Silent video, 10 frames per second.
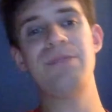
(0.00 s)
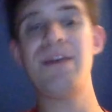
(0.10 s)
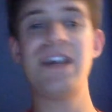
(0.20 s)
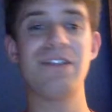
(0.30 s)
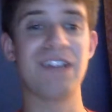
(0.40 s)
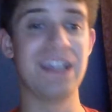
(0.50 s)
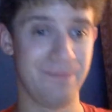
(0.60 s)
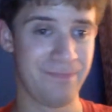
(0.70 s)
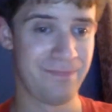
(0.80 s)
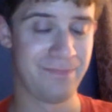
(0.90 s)
Bayley.
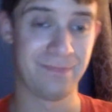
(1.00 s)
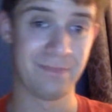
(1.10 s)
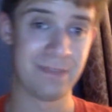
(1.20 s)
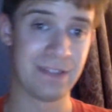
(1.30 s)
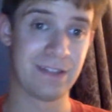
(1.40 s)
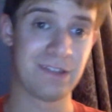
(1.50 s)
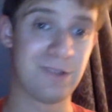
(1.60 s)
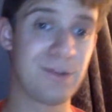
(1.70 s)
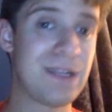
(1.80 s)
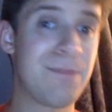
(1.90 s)
So
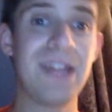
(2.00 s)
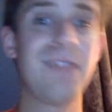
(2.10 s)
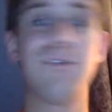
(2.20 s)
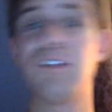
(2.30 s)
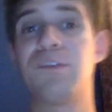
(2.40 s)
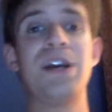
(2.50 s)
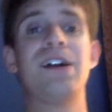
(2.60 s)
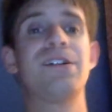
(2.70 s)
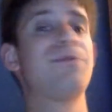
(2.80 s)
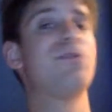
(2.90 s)
we'll get Bayley versus
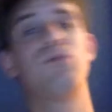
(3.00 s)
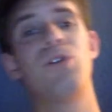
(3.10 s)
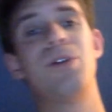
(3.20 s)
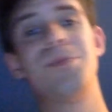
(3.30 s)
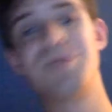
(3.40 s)
Bianca for the Raw Women's